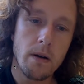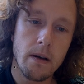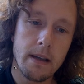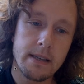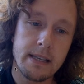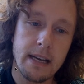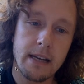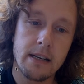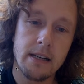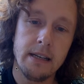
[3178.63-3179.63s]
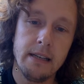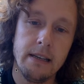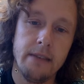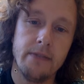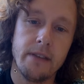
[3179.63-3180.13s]
and secondly,
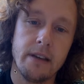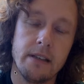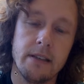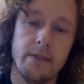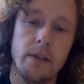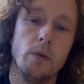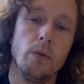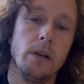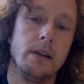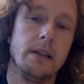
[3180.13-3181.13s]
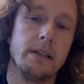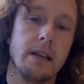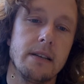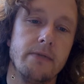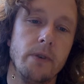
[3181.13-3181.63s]
if there is something you would
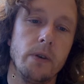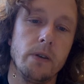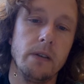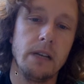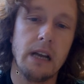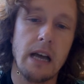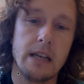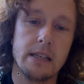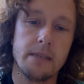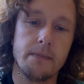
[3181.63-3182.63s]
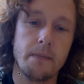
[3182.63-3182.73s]
discuss further in class.